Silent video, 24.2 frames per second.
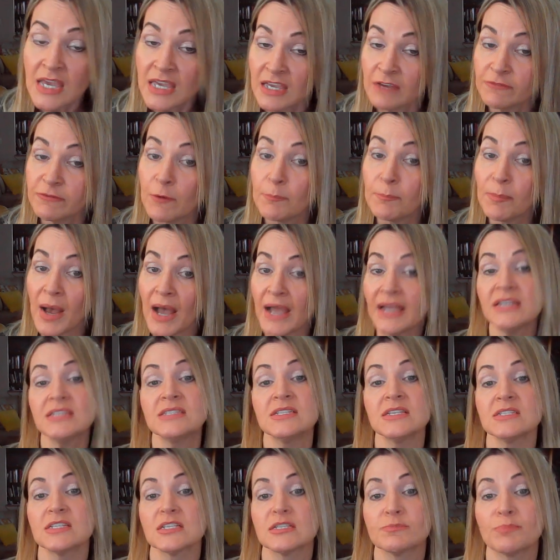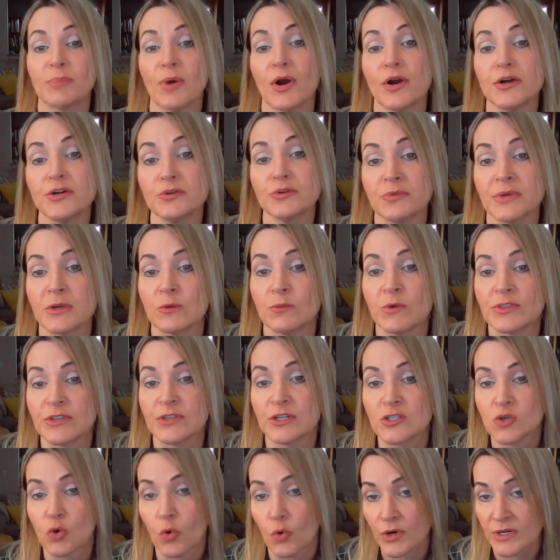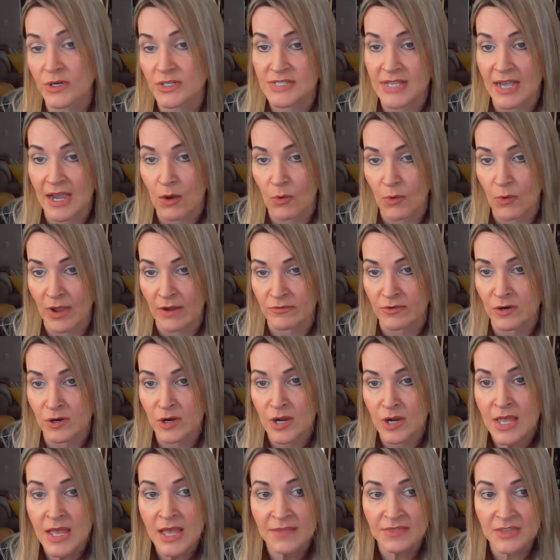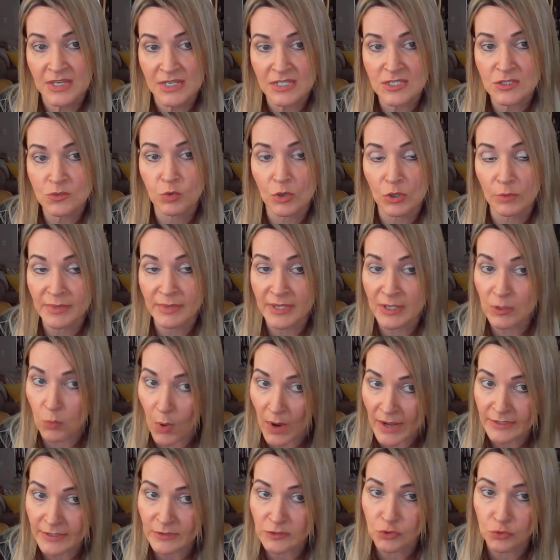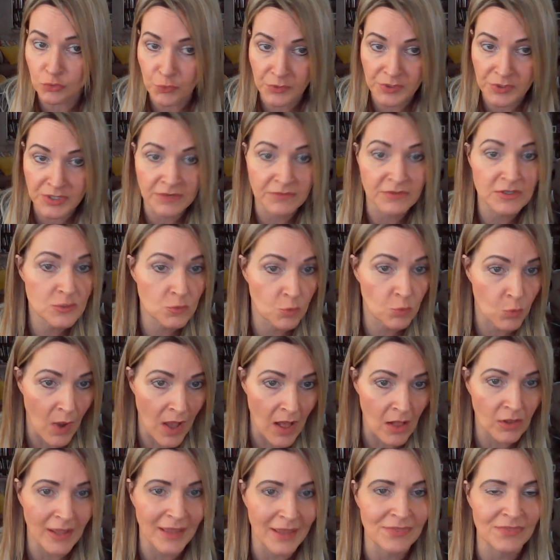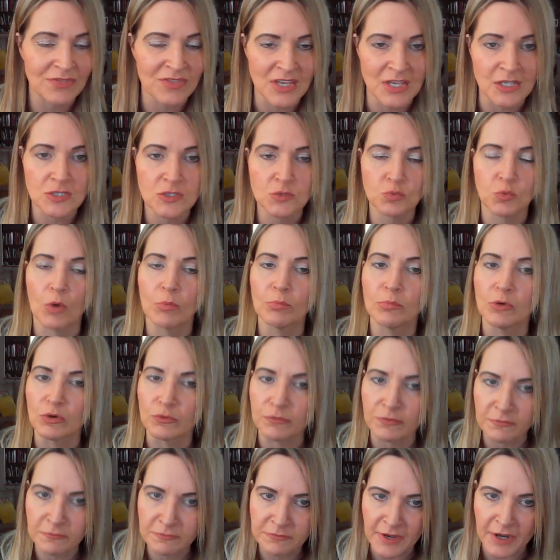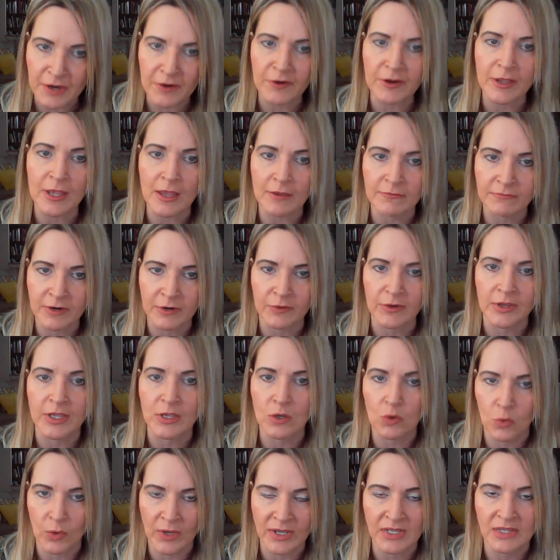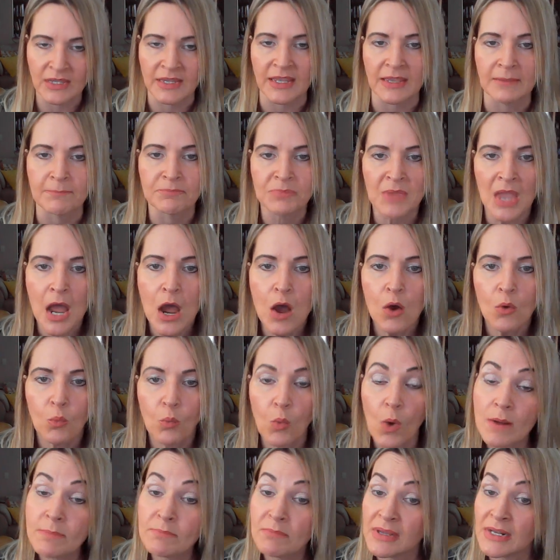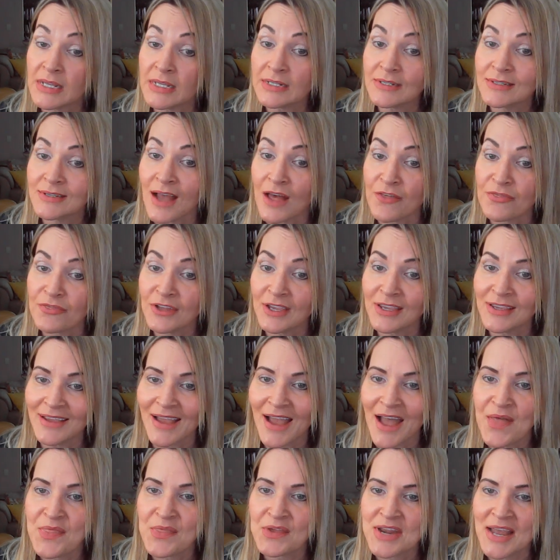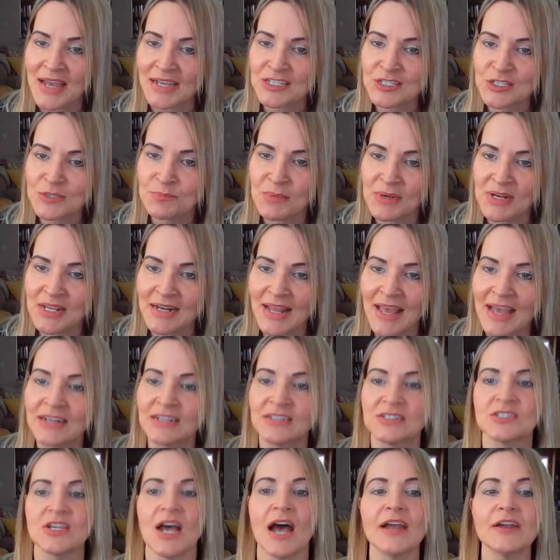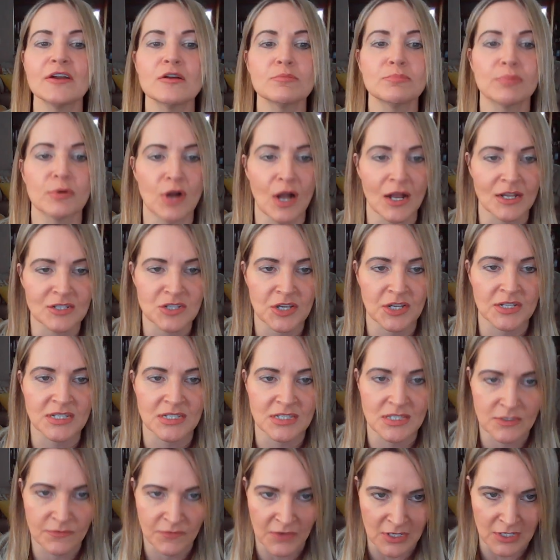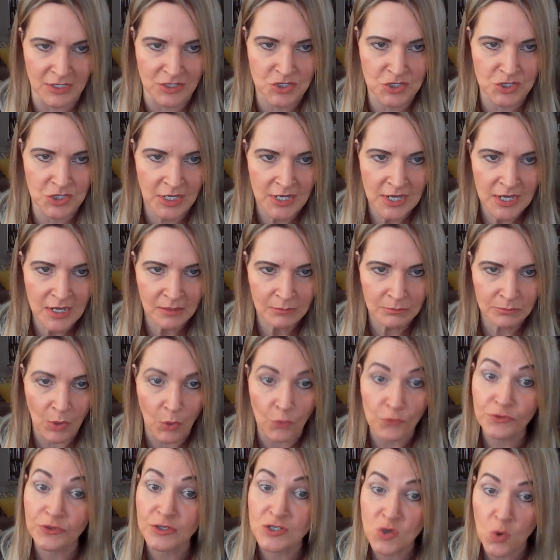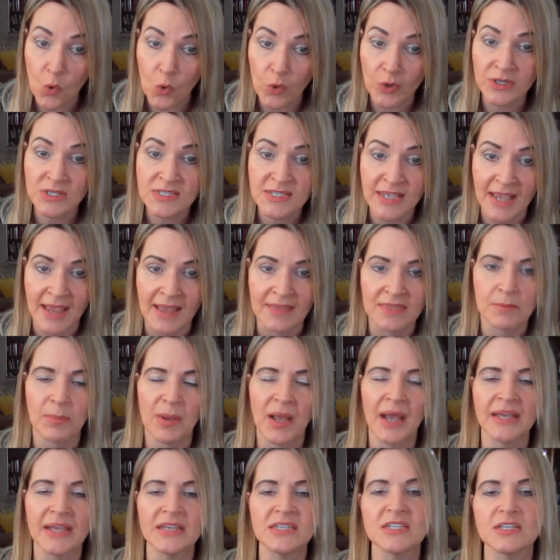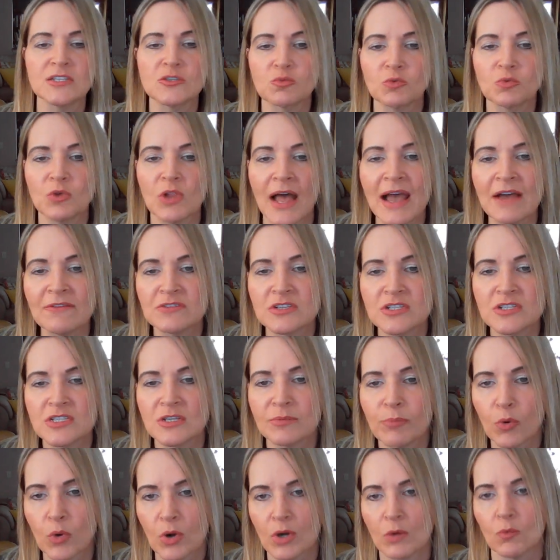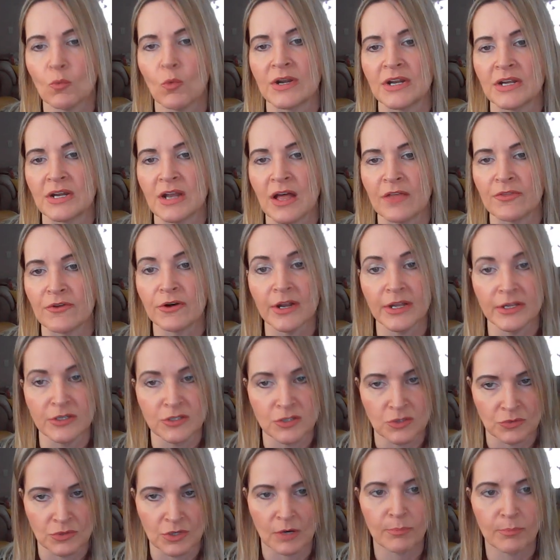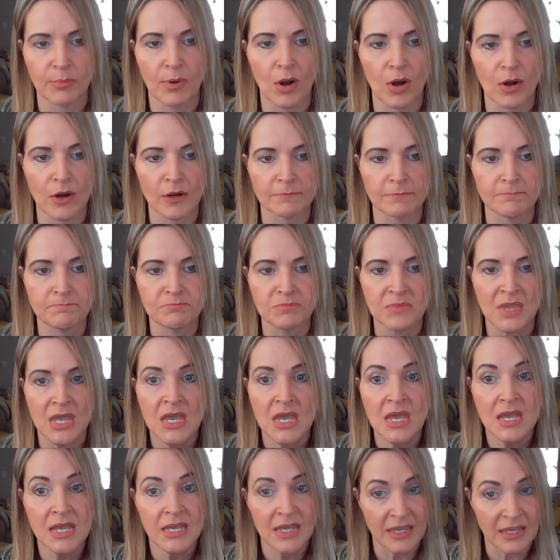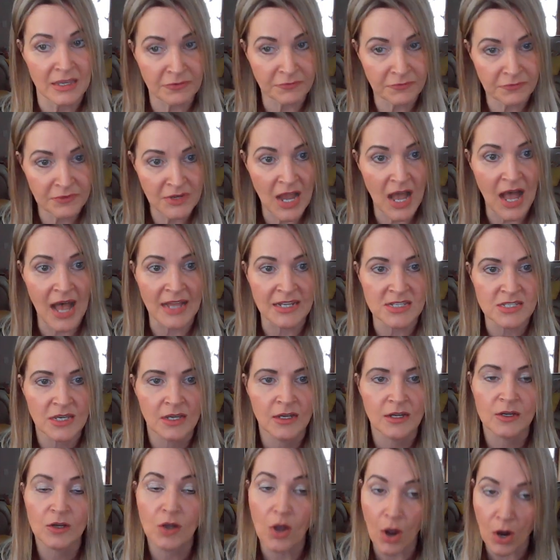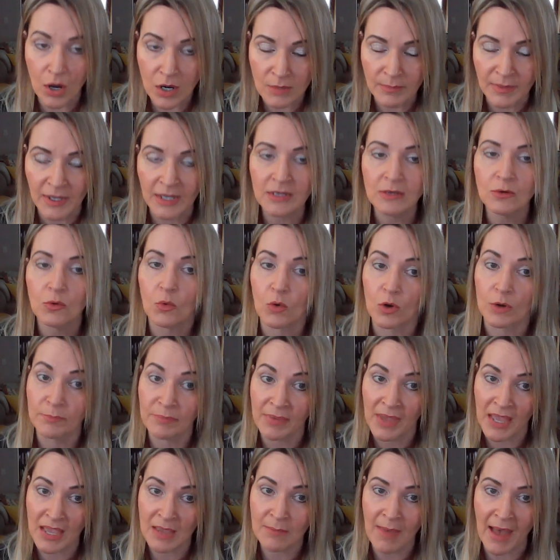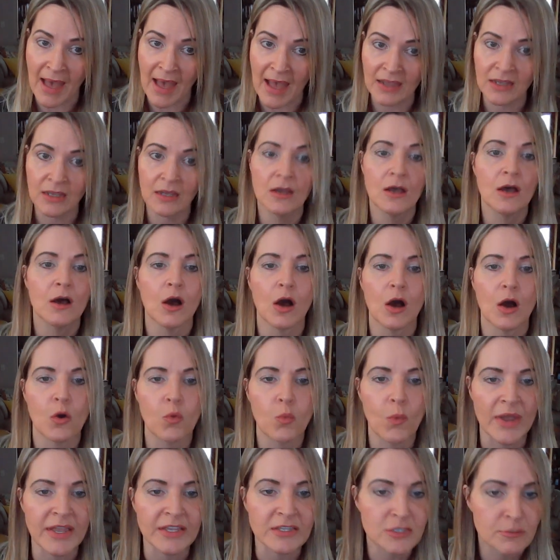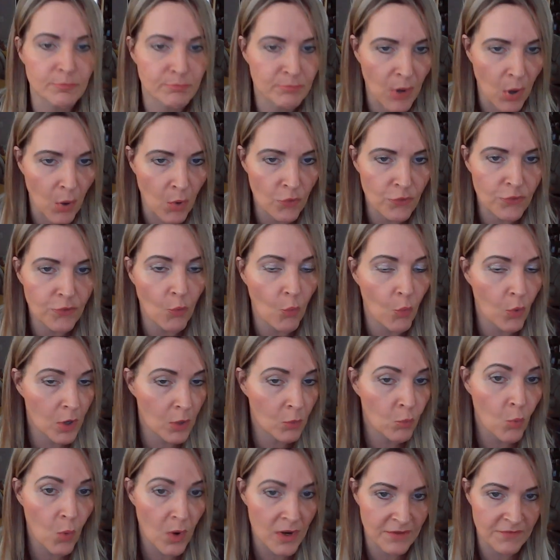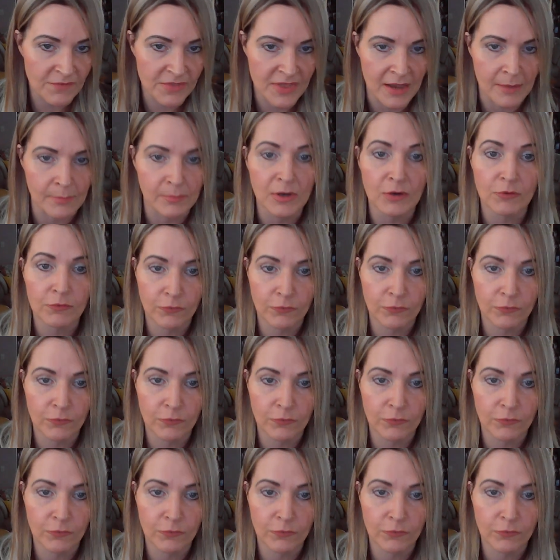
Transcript: if a Pisces is partnering with a Taurus, however, this will be quite lucrative as well, and things will move very, very quickly. One minute, nothing, and the next minute, an entire project is finished both the Taurus and the Pisces will have to support one another and do their part. If not, karma or payback awaits both or one of them